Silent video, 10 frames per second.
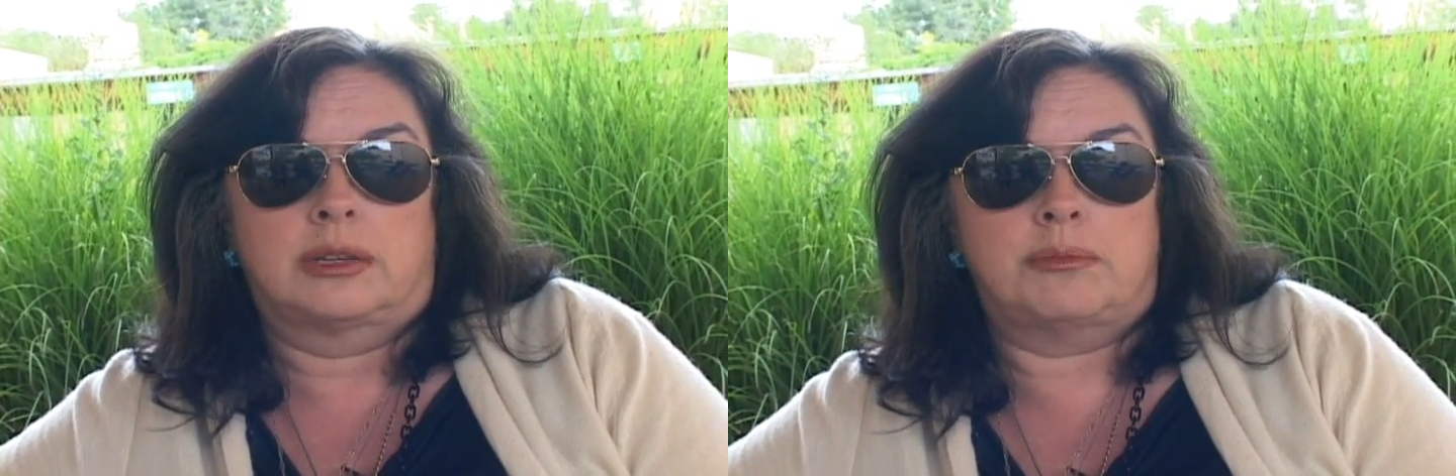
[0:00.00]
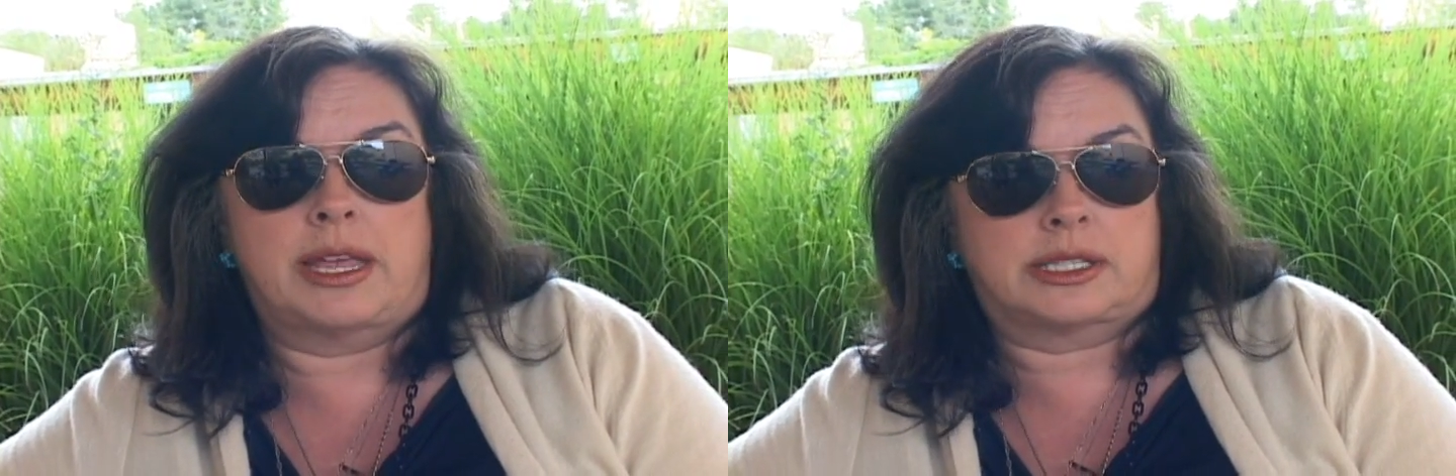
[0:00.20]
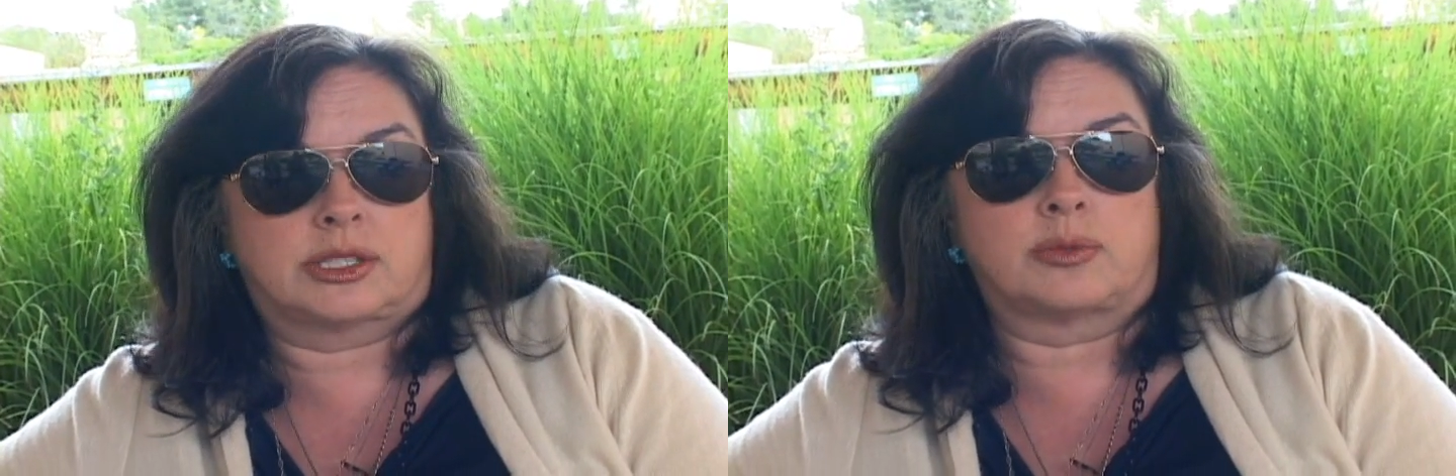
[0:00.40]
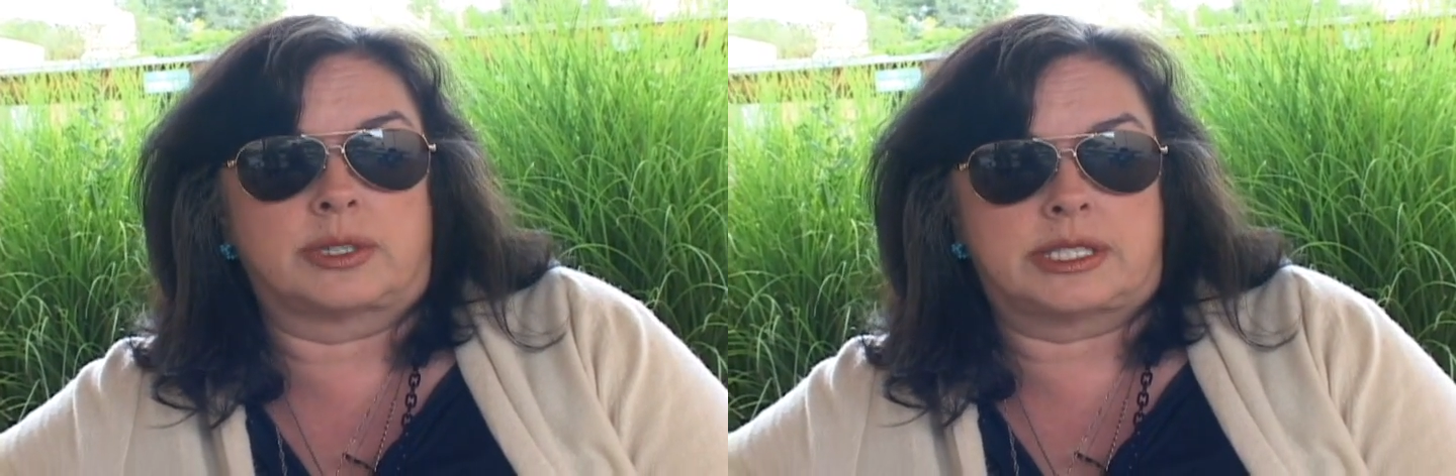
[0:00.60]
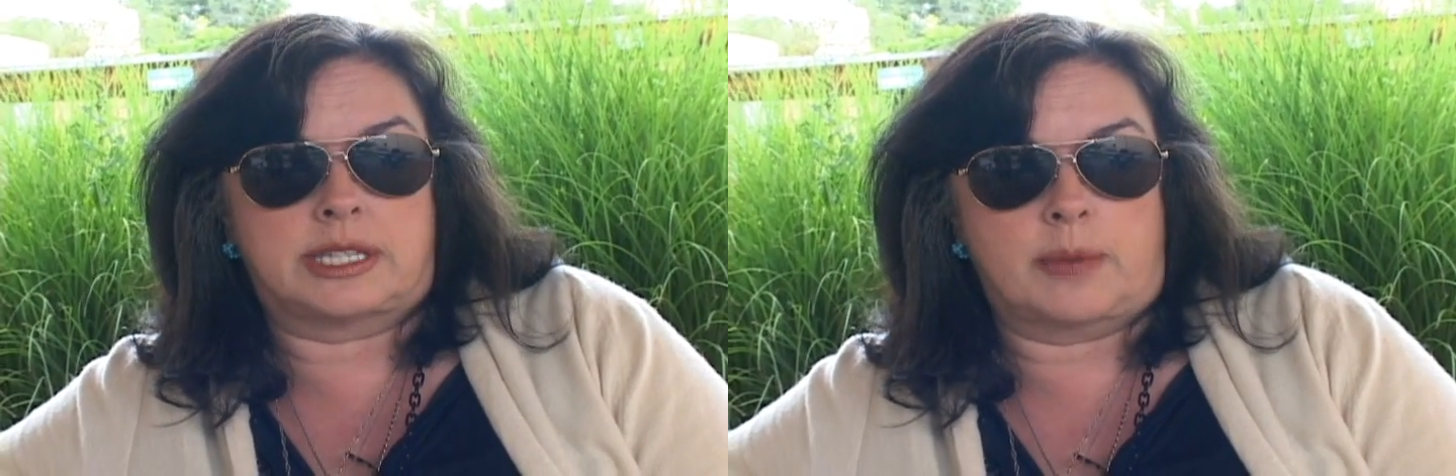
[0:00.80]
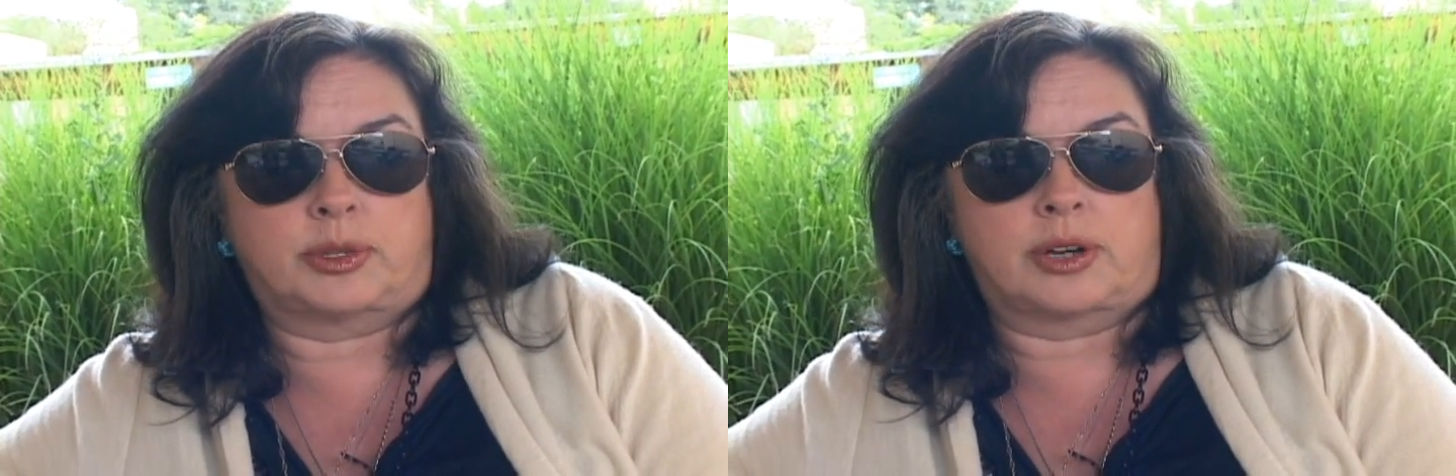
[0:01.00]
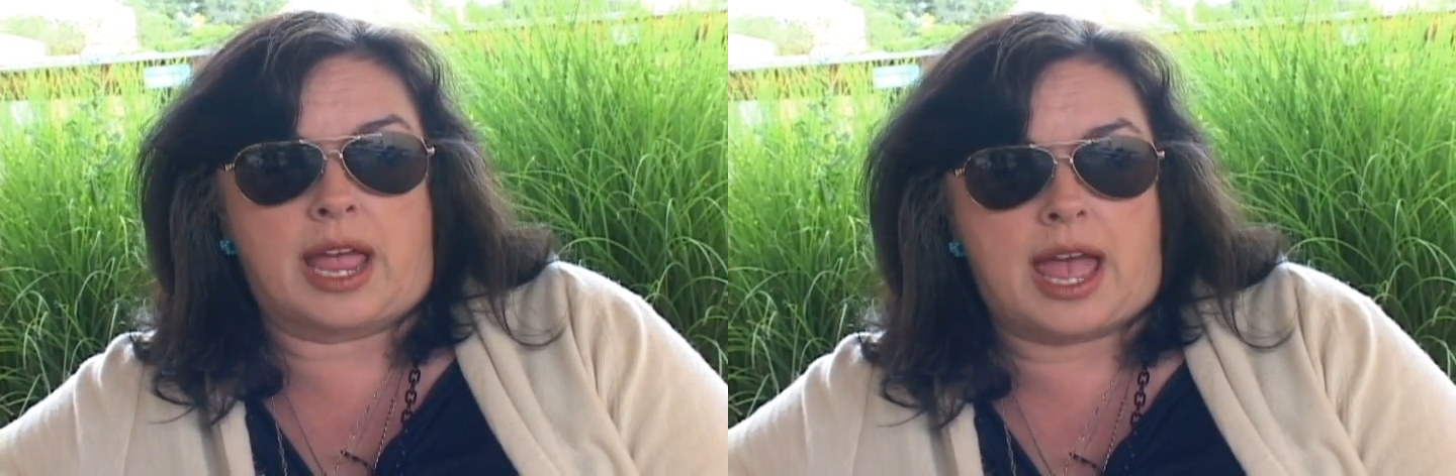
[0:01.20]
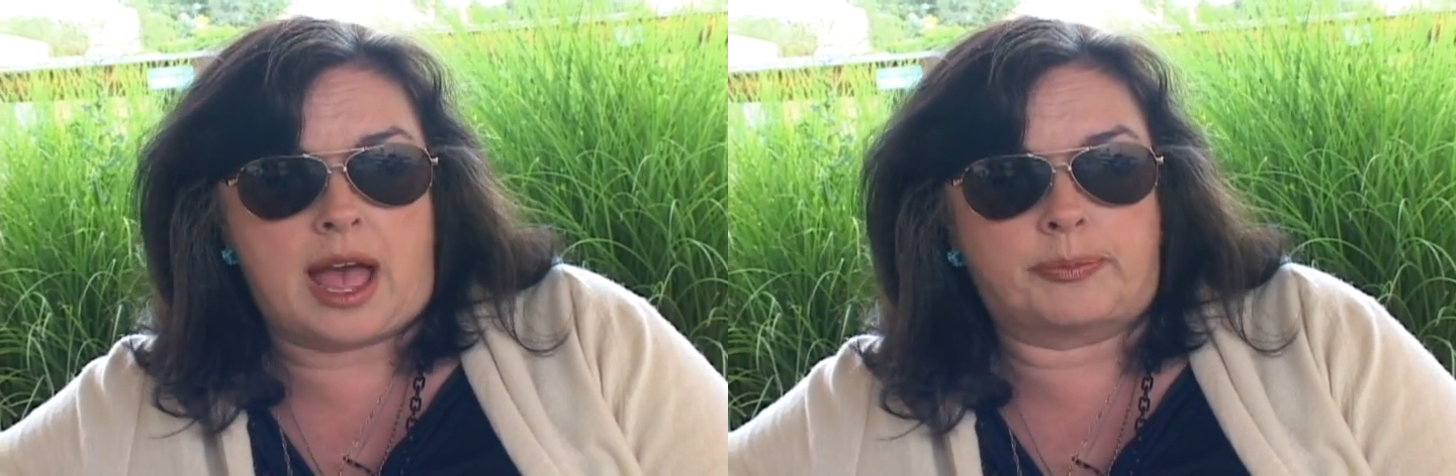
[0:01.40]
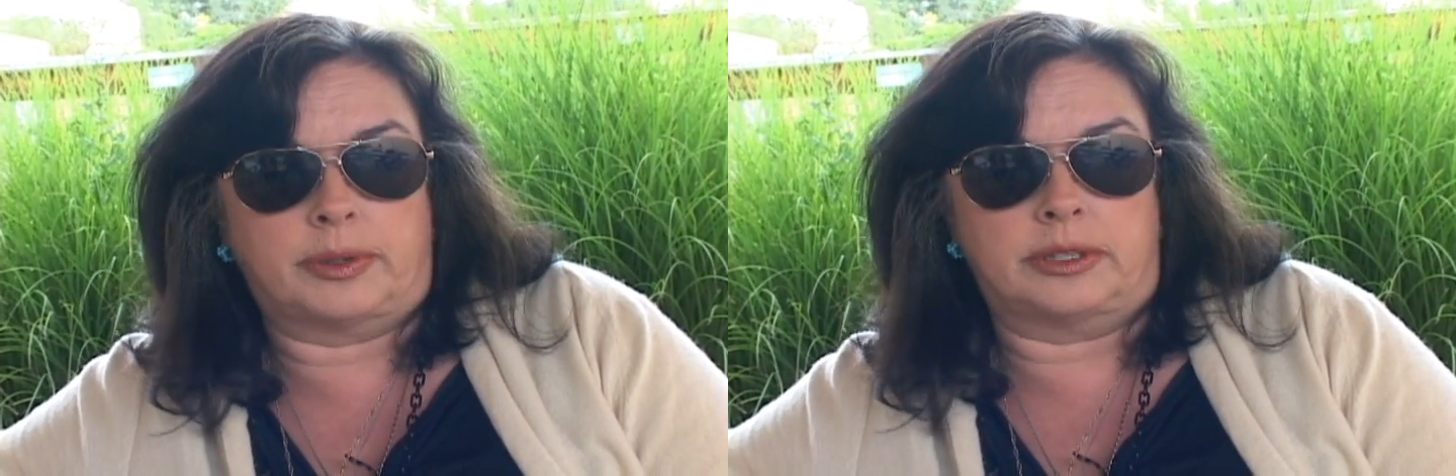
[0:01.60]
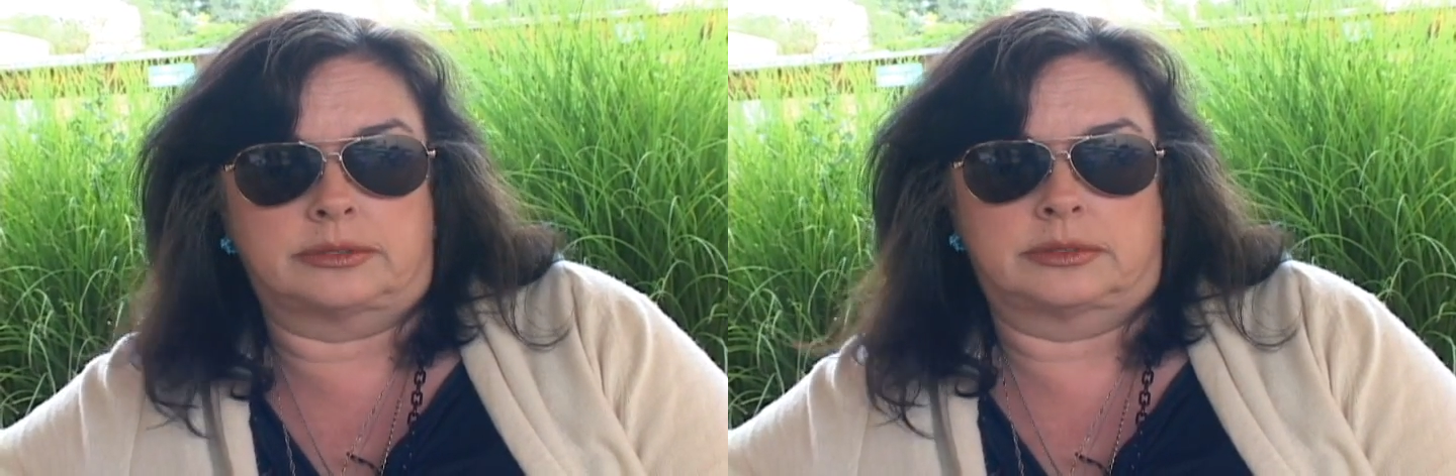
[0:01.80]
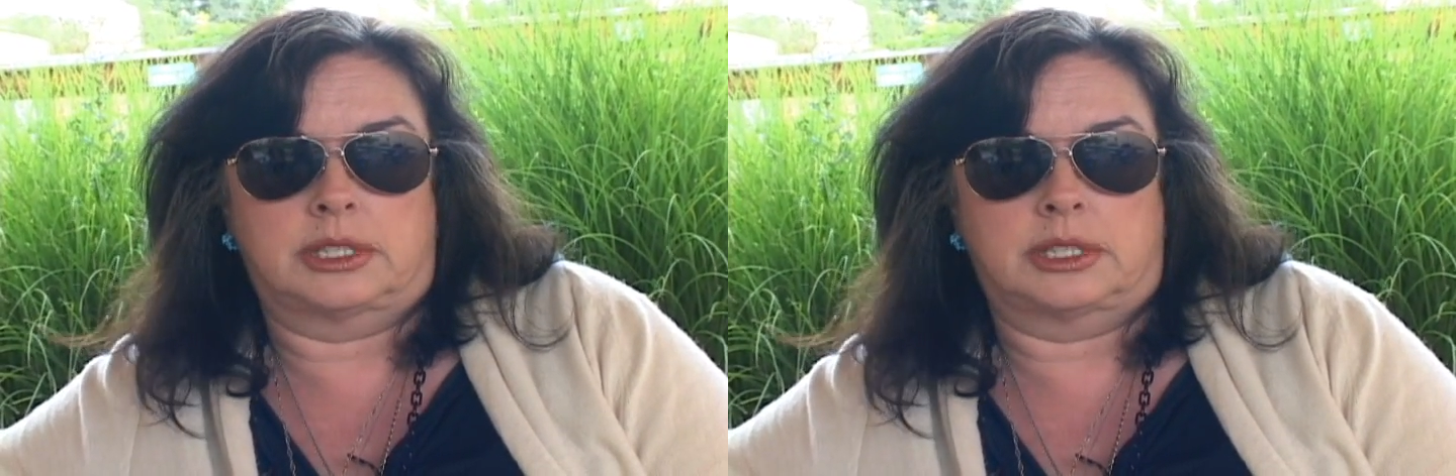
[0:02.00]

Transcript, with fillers: makes the receptor happen,